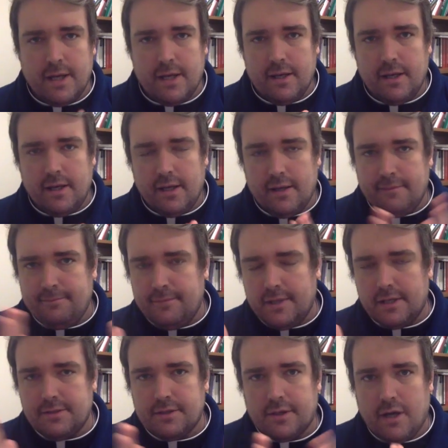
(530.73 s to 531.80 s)
Again,
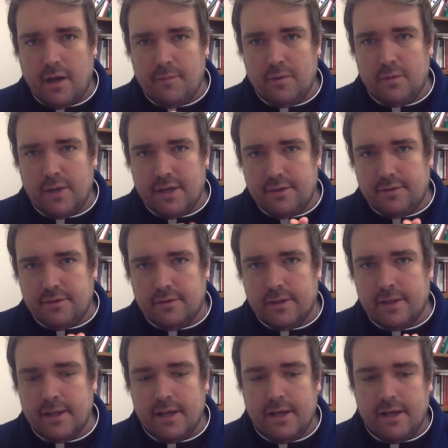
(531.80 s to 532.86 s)
that's a common way to do
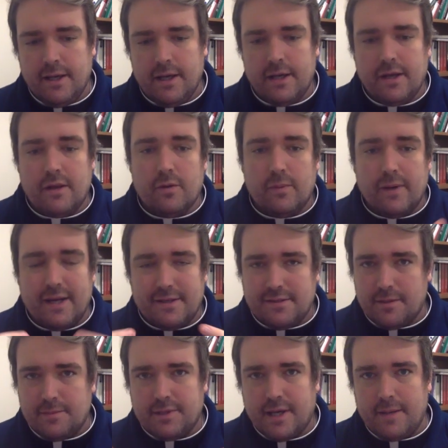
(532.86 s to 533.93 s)
it. Another way it's
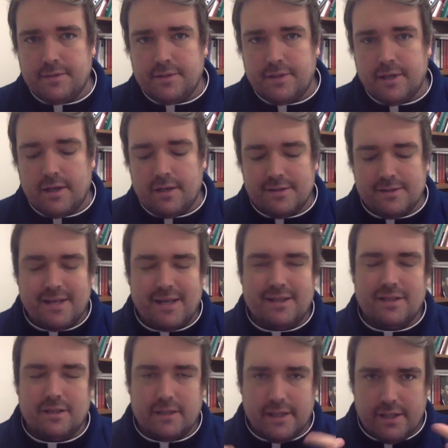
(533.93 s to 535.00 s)
sometimes done is that
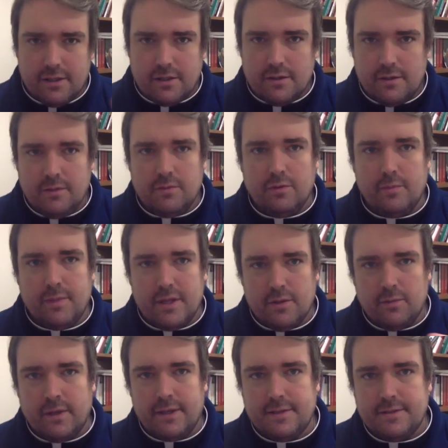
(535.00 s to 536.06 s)
the leader will be the
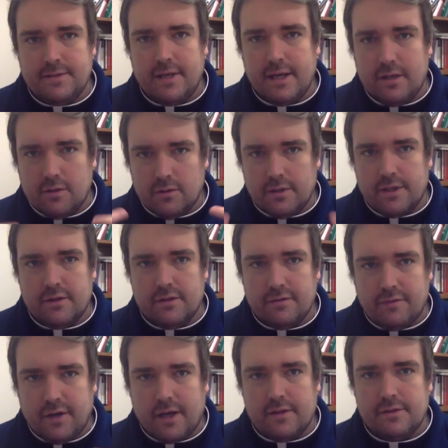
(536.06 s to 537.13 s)
one to say glory to the
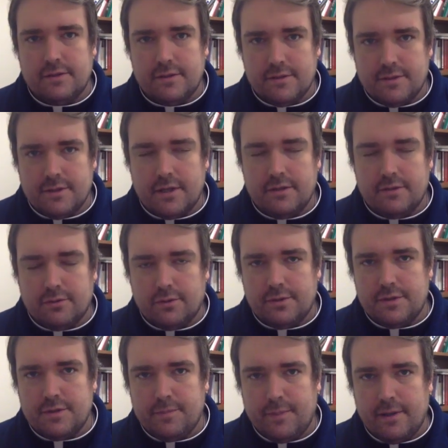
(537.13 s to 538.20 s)
Father and to the Son, to the
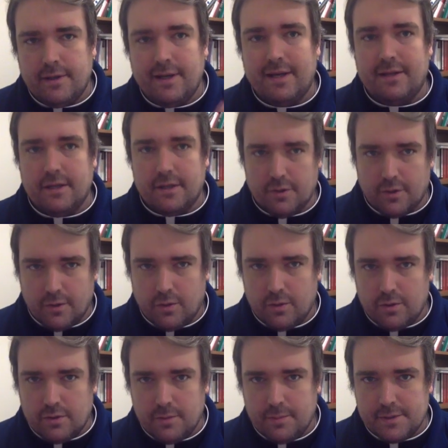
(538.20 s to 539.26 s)
Holy Spirit, and then the whole
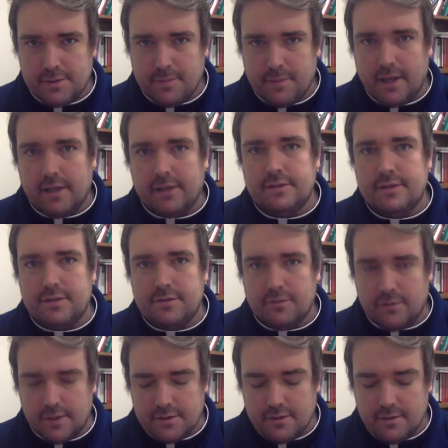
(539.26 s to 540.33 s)
group responds as it
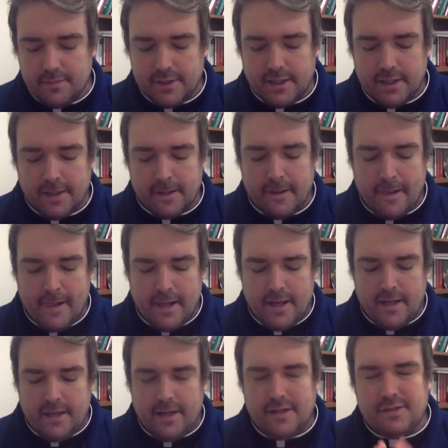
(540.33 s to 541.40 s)
was in the beginning.
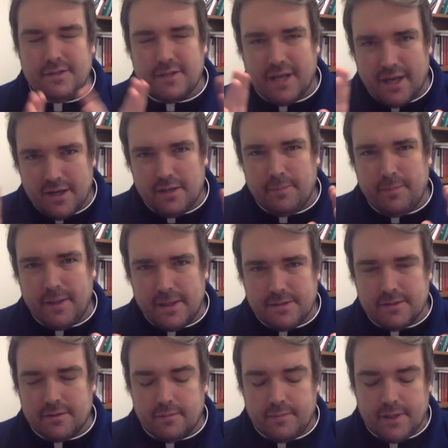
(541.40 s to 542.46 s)
It just kind of depends
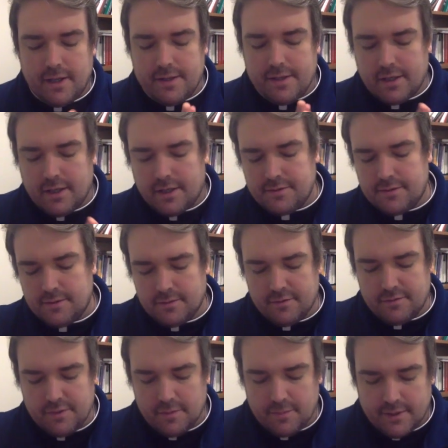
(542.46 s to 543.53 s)
a little bit on the custom
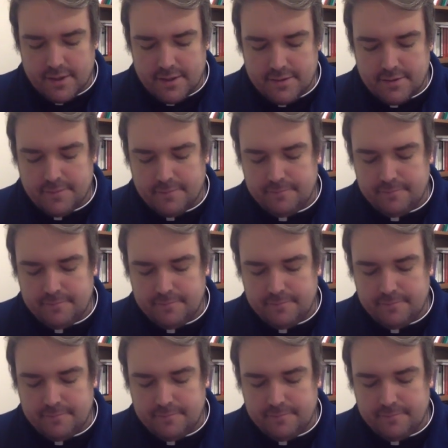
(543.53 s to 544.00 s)
of your place.